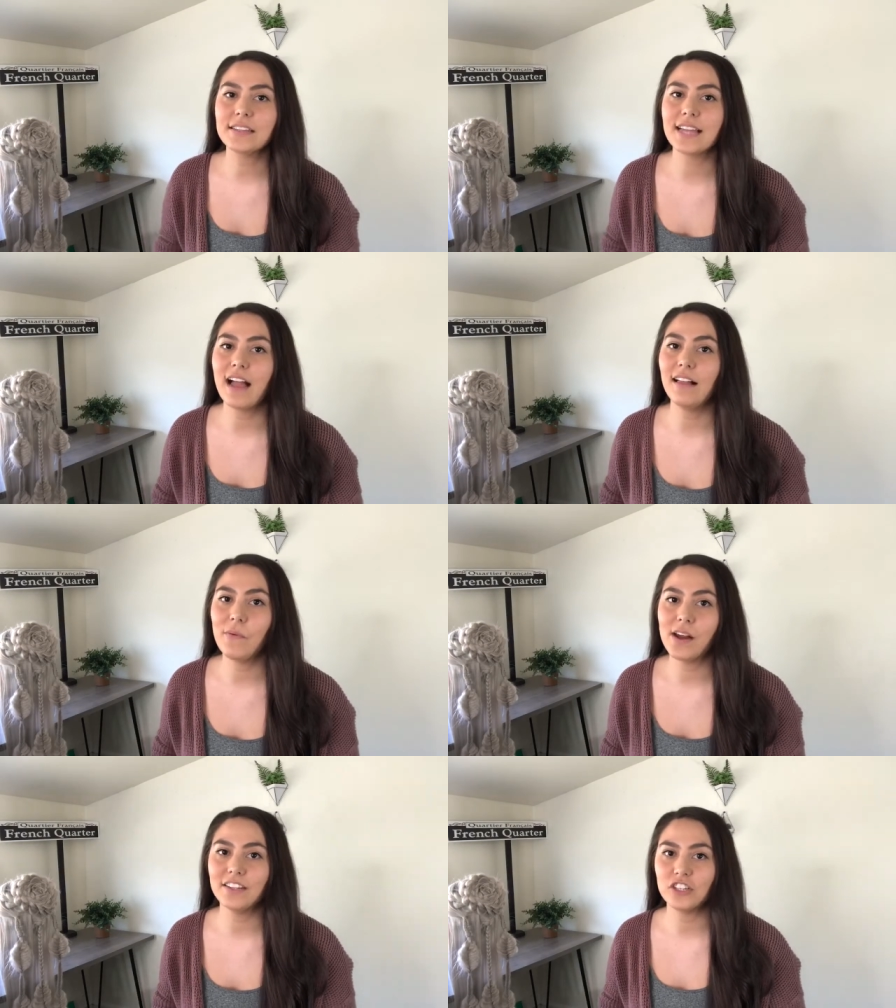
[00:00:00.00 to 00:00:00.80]
style I
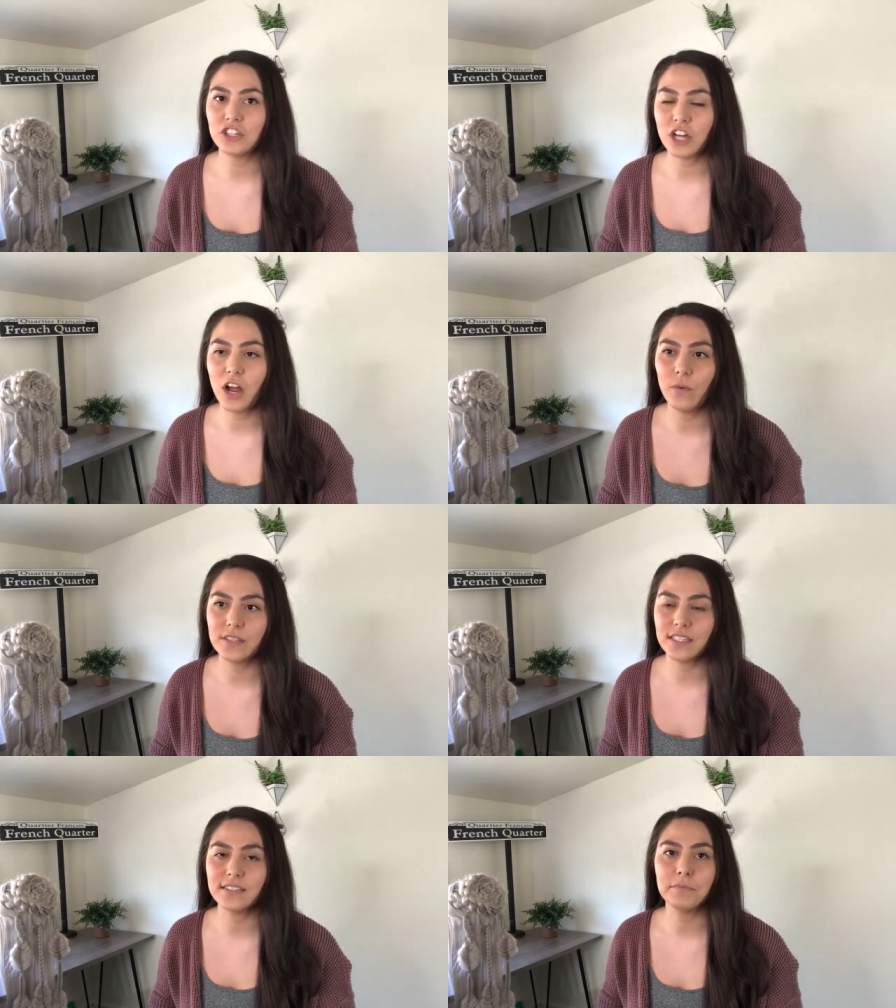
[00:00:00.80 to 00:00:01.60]
wanted to show was
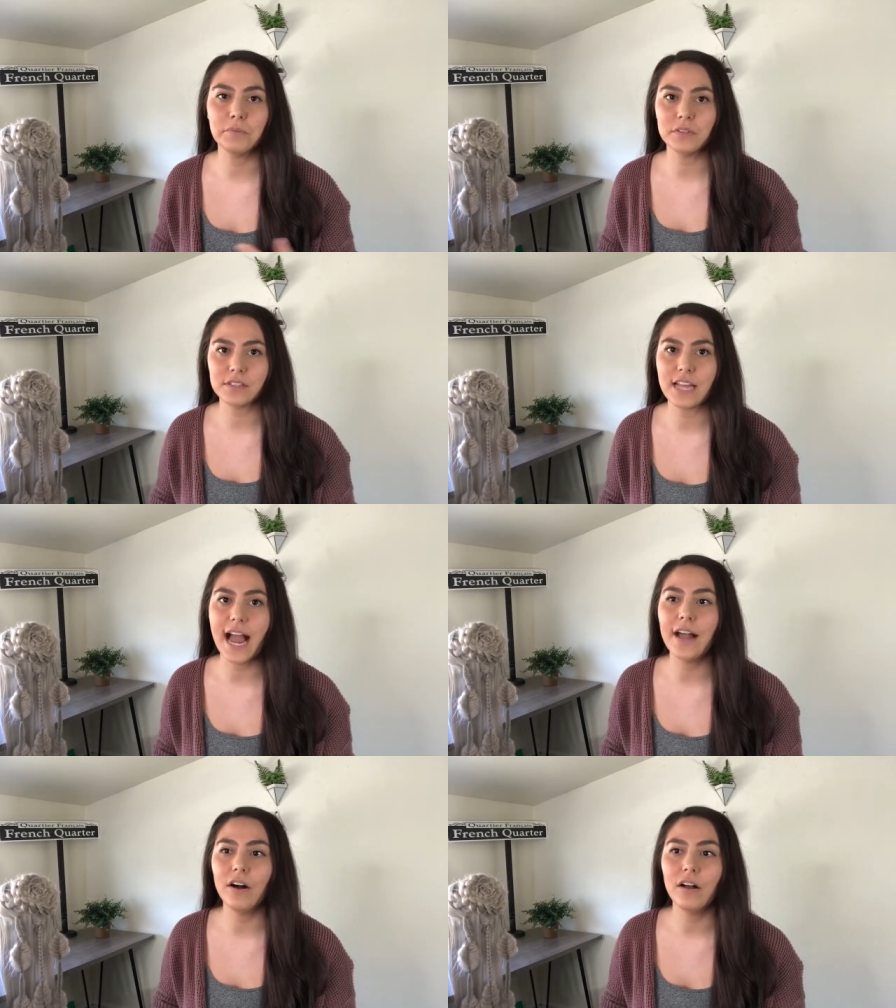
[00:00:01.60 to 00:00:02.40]
a simple
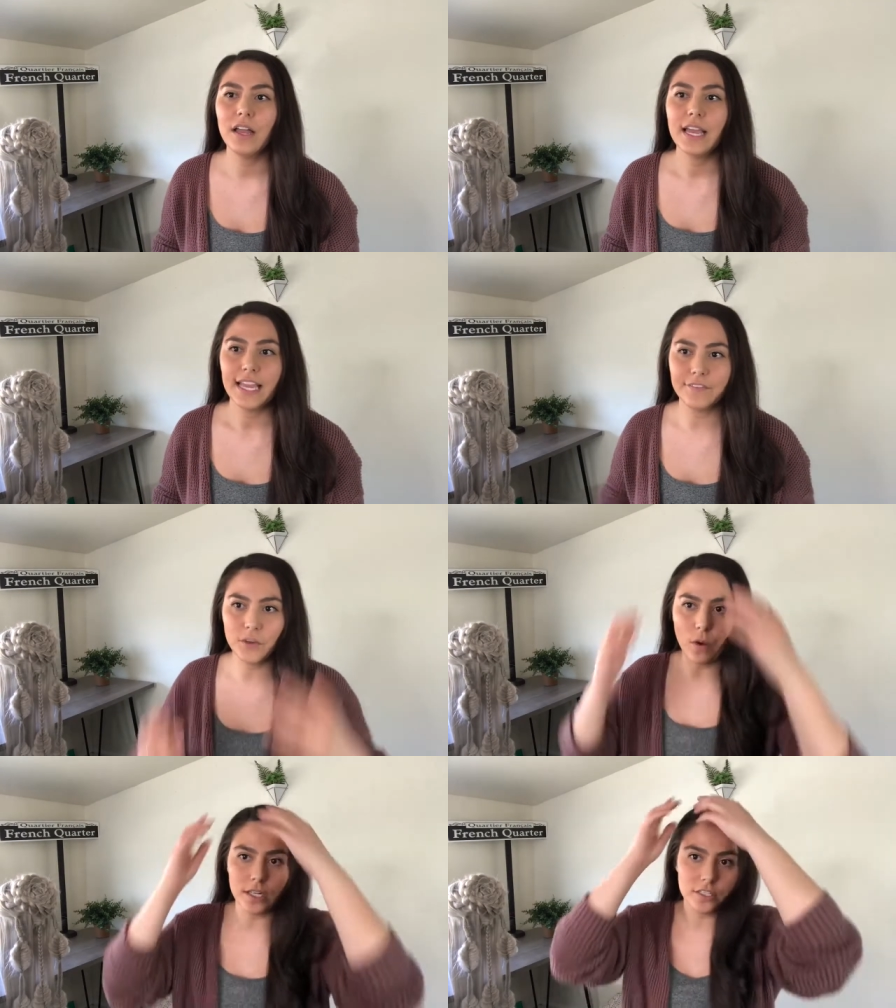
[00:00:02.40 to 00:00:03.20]
style if you
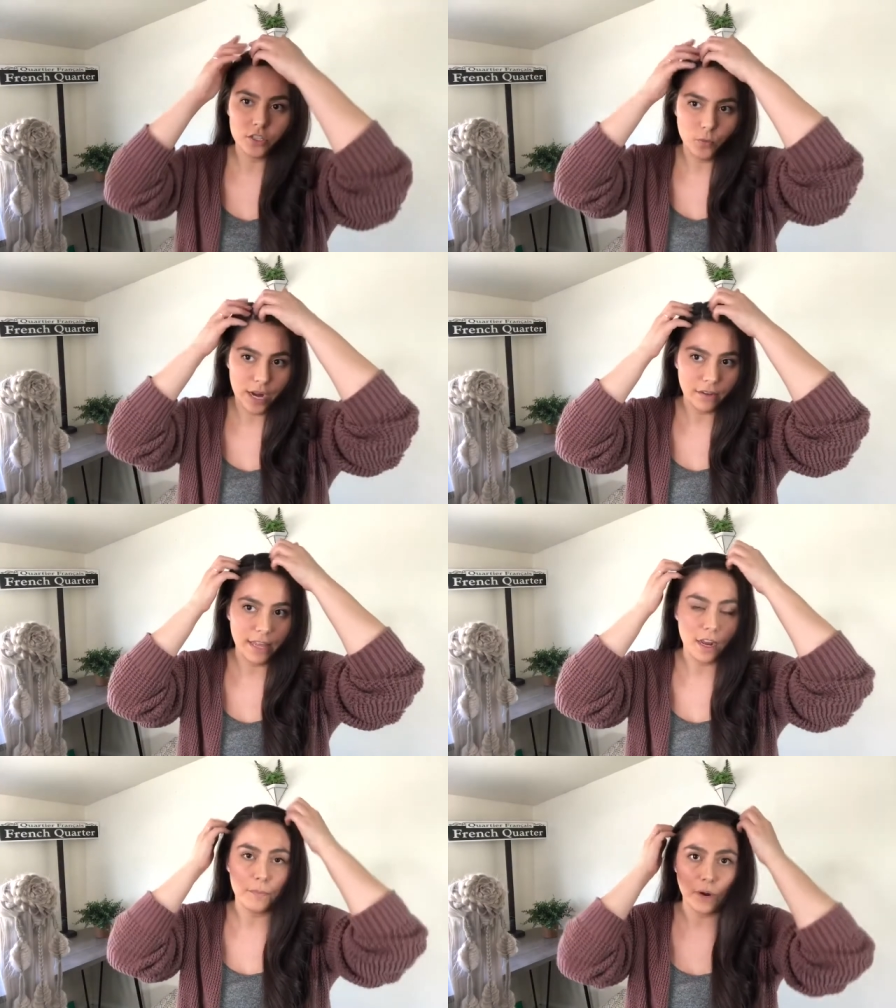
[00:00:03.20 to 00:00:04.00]
wanted to wear
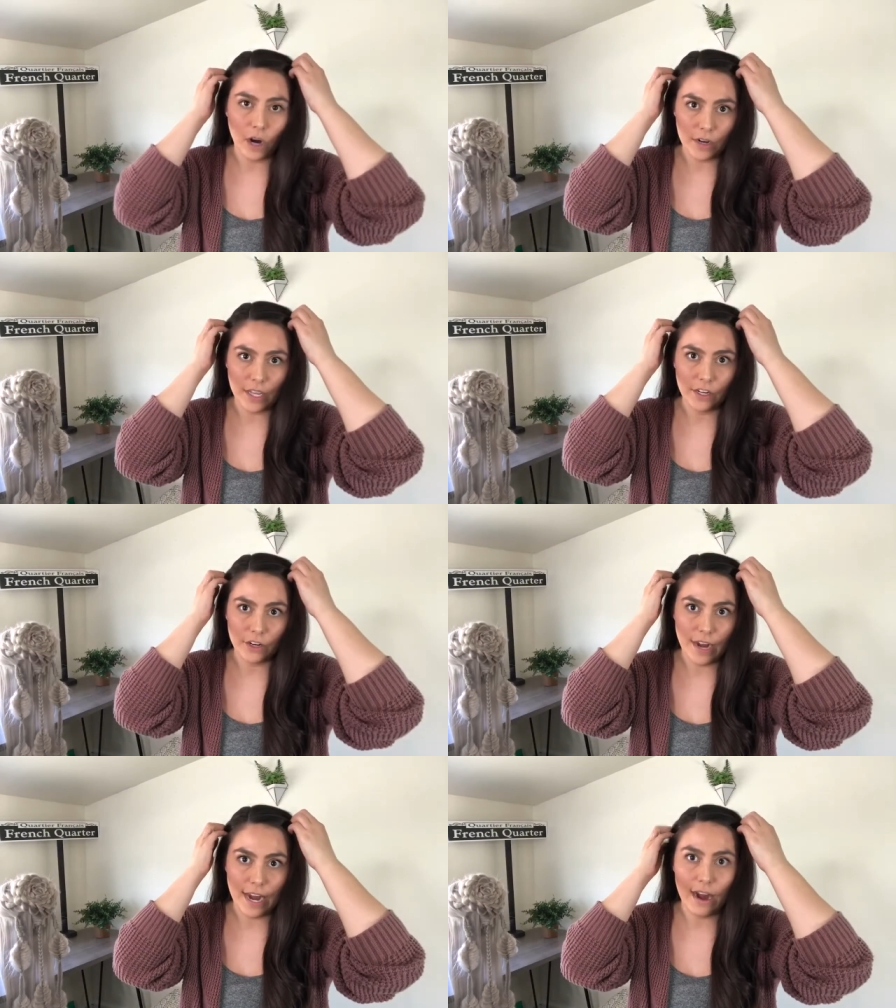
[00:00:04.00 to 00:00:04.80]
like a part in your hair.